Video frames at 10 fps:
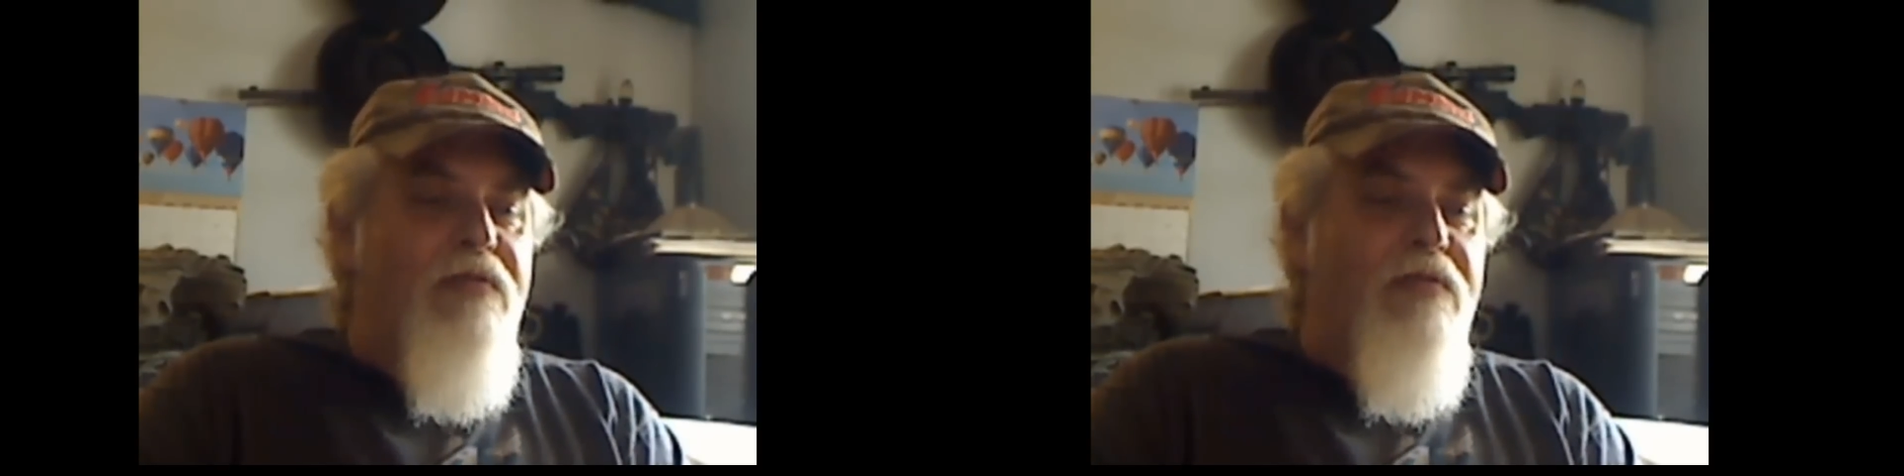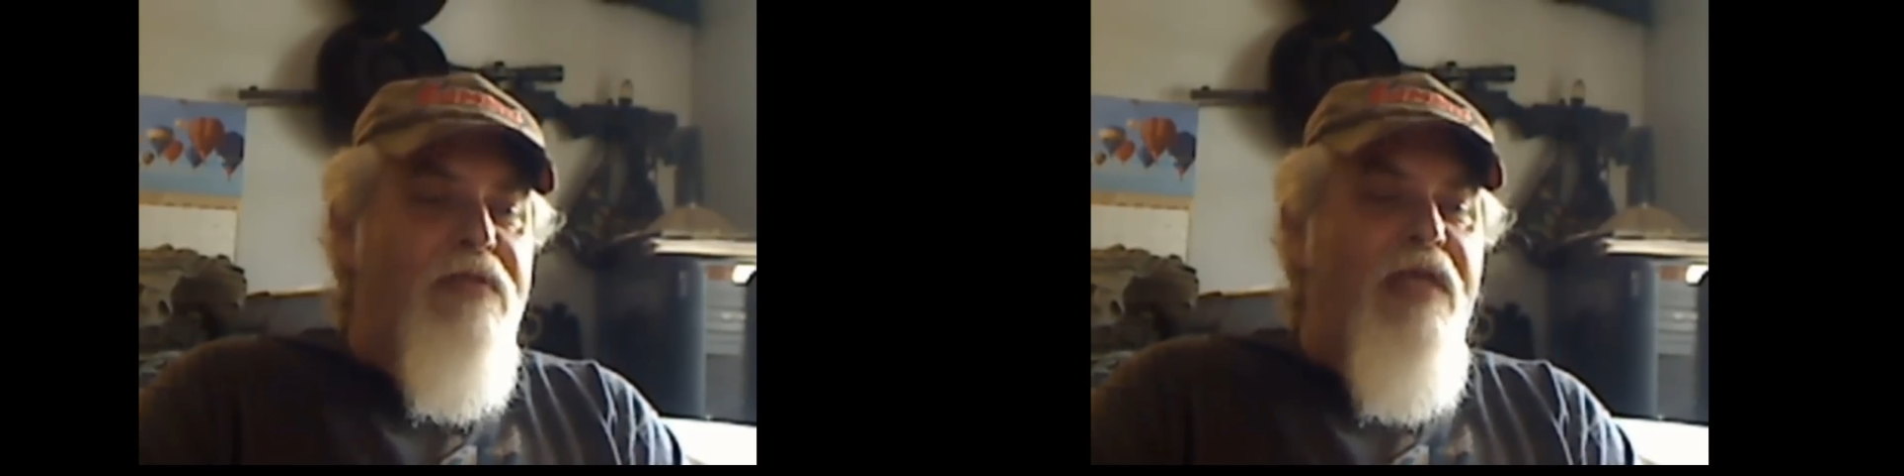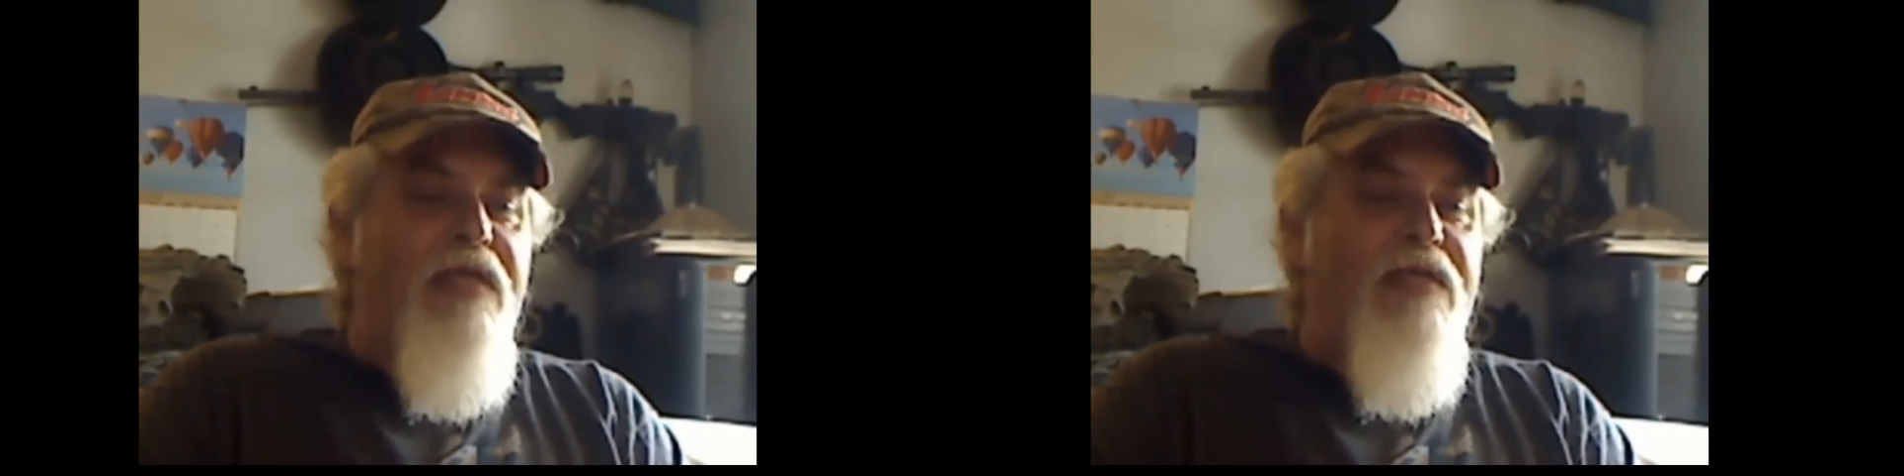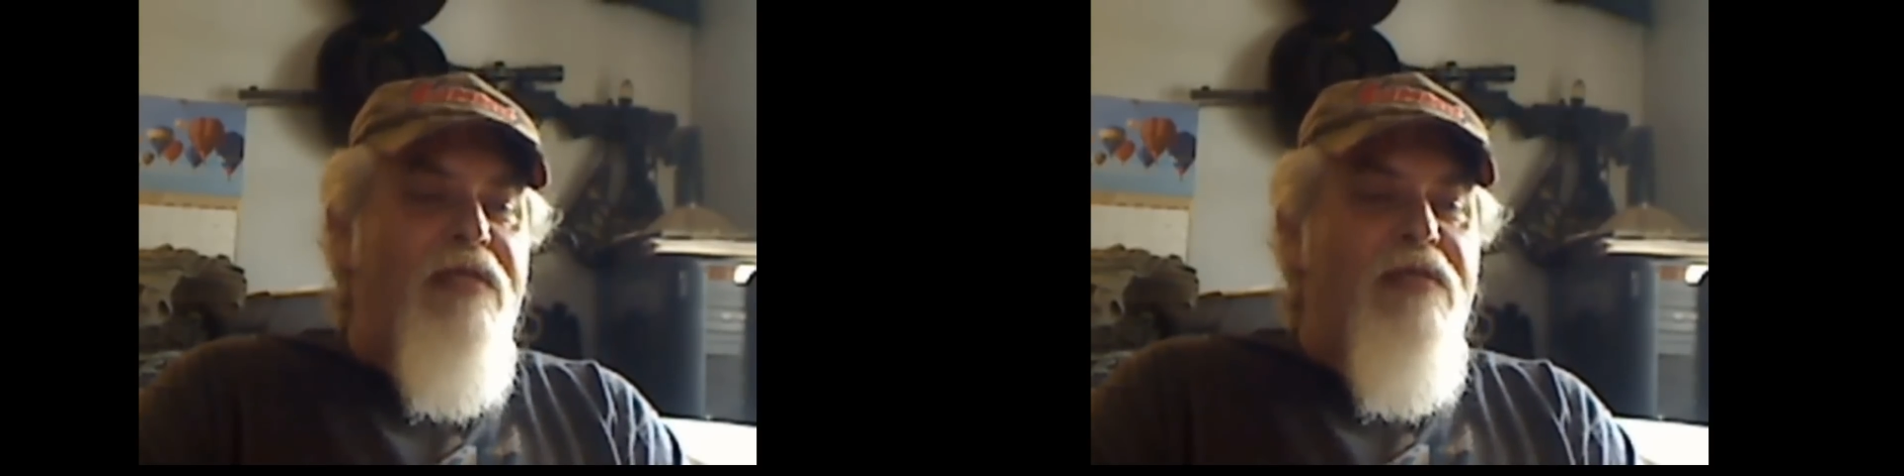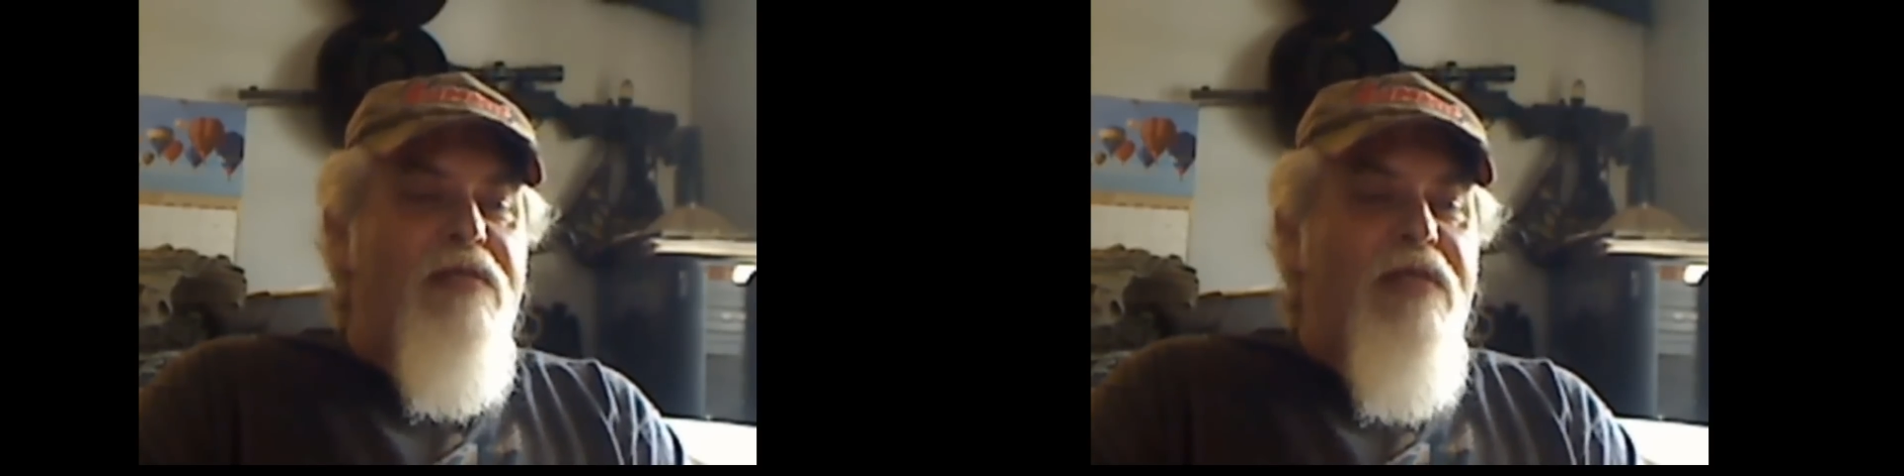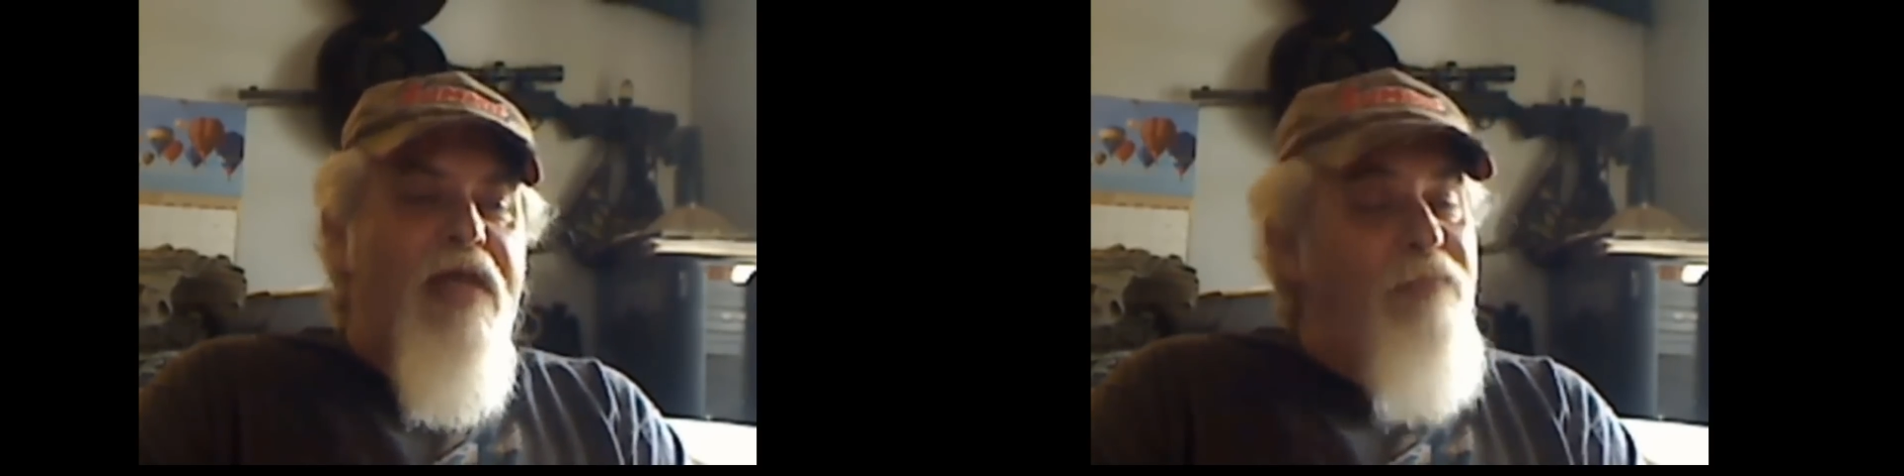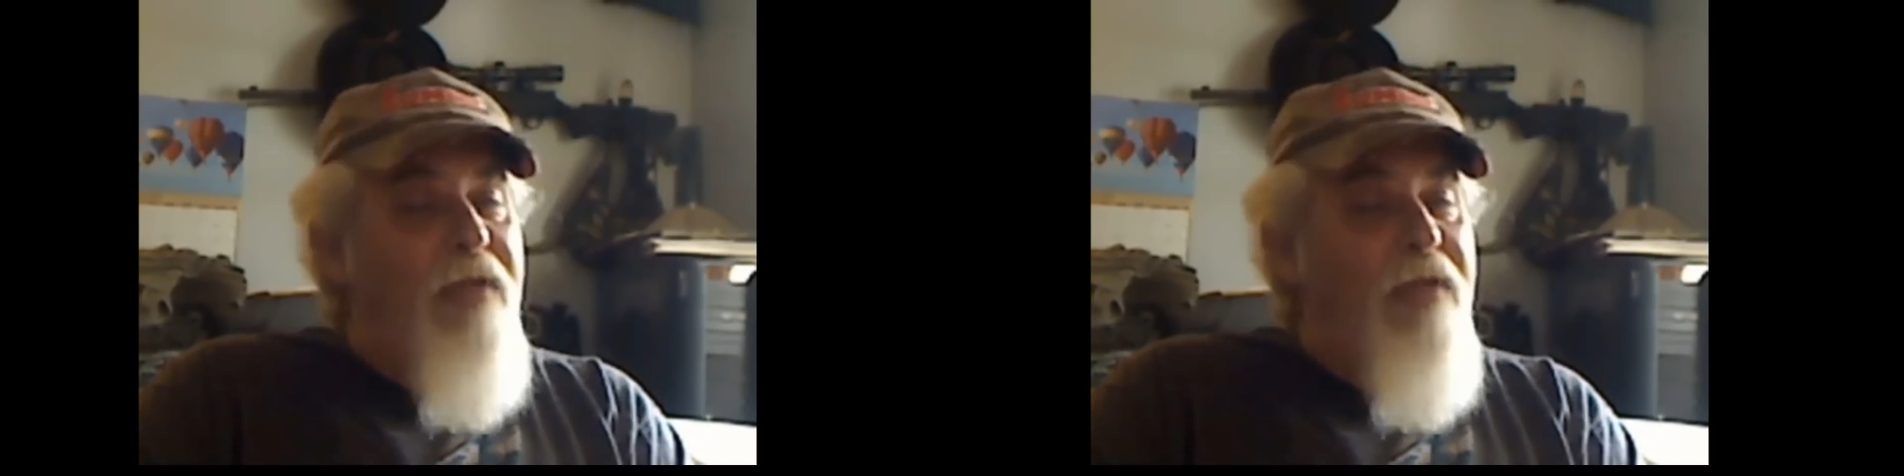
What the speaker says: Okay? That's